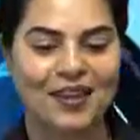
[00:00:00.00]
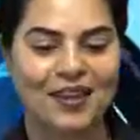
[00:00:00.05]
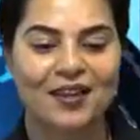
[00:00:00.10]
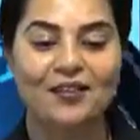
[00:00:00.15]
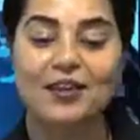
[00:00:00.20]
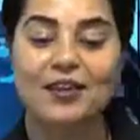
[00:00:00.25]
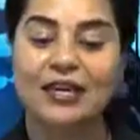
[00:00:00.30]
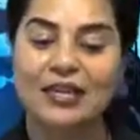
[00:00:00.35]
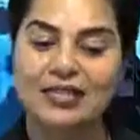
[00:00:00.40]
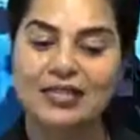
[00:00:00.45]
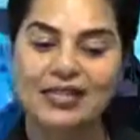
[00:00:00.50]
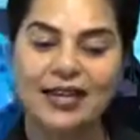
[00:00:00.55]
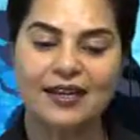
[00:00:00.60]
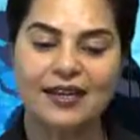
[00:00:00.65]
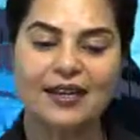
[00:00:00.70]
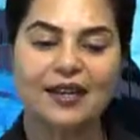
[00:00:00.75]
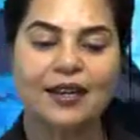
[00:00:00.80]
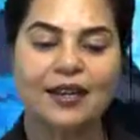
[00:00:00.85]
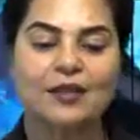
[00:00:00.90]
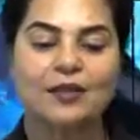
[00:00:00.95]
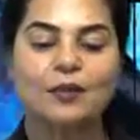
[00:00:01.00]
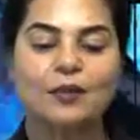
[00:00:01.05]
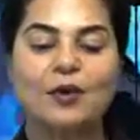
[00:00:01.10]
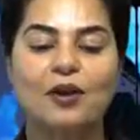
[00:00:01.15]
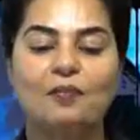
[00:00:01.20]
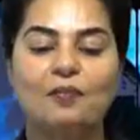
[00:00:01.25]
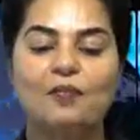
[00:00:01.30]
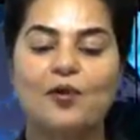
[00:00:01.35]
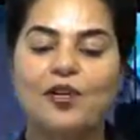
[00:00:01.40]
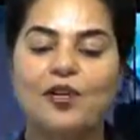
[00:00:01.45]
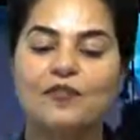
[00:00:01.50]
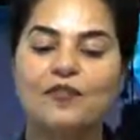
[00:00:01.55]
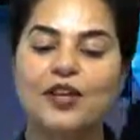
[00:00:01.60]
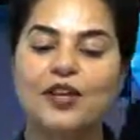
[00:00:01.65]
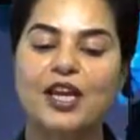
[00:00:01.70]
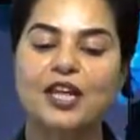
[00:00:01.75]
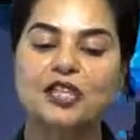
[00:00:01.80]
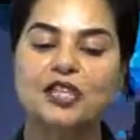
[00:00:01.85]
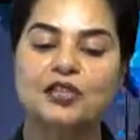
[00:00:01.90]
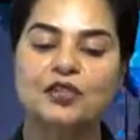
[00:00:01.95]
Reddy said the
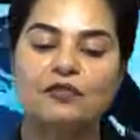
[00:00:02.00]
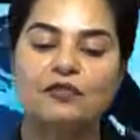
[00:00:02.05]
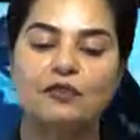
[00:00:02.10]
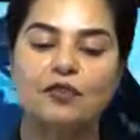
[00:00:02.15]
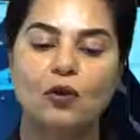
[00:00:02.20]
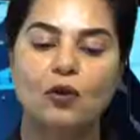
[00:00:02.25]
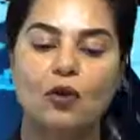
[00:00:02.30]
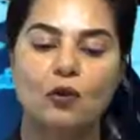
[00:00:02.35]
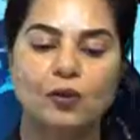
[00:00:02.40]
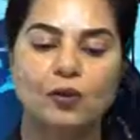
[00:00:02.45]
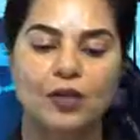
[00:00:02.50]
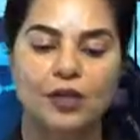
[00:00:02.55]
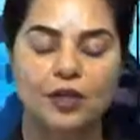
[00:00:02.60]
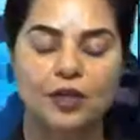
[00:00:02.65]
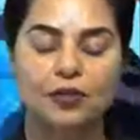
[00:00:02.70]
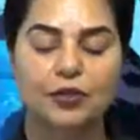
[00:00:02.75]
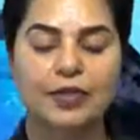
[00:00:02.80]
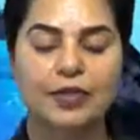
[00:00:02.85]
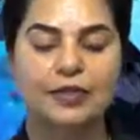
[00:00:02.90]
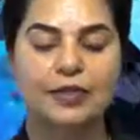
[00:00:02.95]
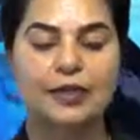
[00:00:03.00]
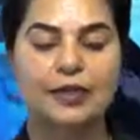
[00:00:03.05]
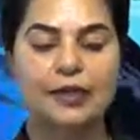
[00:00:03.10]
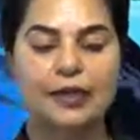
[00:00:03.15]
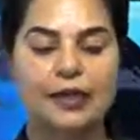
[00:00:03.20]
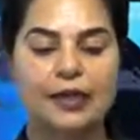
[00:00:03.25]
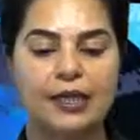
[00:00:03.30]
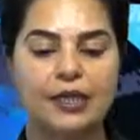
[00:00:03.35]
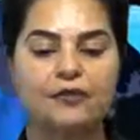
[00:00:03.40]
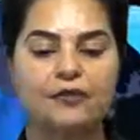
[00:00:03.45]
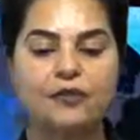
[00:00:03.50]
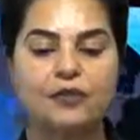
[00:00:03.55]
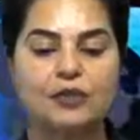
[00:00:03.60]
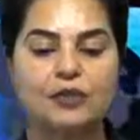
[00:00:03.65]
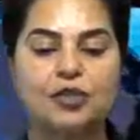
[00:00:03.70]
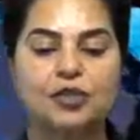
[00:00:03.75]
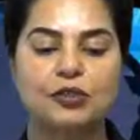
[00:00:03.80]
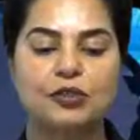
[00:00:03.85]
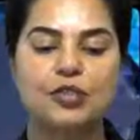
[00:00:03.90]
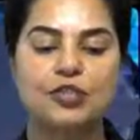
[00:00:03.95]
modification of law will address the need for
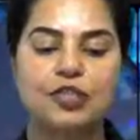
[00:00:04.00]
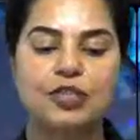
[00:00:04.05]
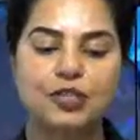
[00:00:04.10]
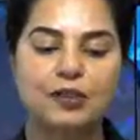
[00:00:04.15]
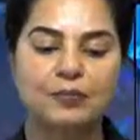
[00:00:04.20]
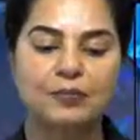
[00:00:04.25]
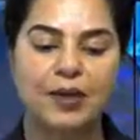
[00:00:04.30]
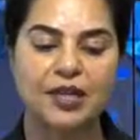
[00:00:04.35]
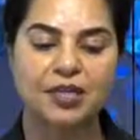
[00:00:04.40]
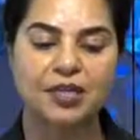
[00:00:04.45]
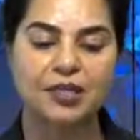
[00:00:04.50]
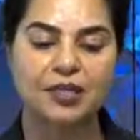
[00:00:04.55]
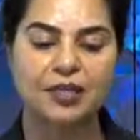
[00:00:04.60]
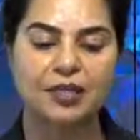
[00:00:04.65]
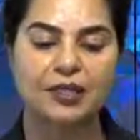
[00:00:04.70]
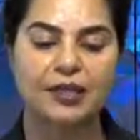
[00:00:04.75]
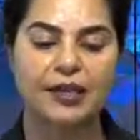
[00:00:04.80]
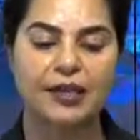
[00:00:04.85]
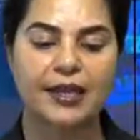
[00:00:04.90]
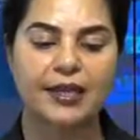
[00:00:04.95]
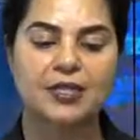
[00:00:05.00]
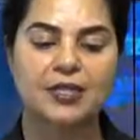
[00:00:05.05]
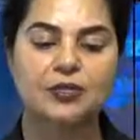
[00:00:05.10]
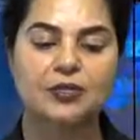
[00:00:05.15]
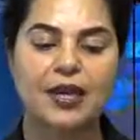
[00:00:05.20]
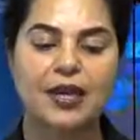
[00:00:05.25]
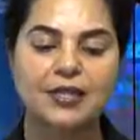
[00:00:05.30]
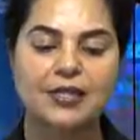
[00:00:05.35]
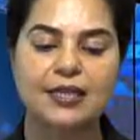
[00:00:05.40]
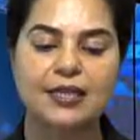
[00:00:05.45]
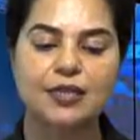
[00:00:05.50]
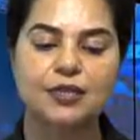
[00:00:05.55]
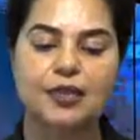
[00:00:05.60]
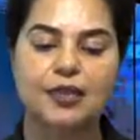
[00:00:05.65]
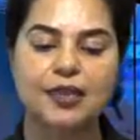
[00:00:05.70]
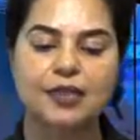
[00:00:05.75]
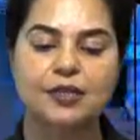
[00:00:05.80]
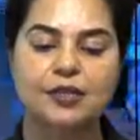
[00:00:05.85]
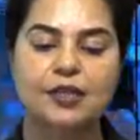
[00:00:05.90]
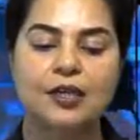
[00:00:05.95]
stringent measures against rising
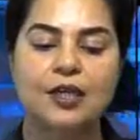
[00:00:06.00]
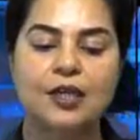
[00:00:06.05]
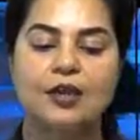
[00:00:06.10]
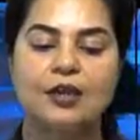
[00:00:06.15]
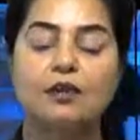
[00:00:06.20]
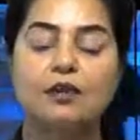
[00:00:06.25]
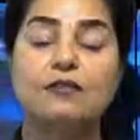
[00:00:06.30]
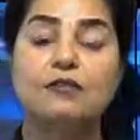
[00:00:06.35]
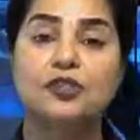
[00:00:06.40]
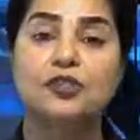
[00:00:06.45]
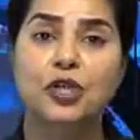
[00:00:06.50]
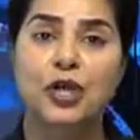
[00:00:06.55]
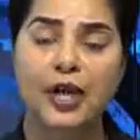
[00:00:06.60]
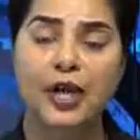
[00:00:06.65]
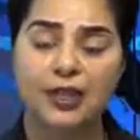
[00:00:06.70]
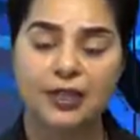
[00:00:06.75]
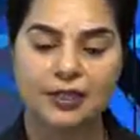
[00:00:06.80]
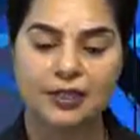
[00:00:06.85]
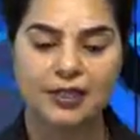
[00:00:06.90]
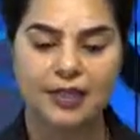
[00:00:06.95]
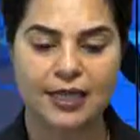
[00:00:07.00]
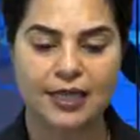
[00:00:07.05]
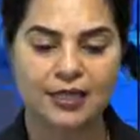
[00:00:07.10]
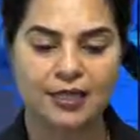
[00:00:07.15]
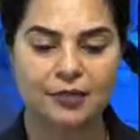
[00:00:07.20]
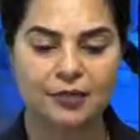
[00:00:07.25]
trend of child sex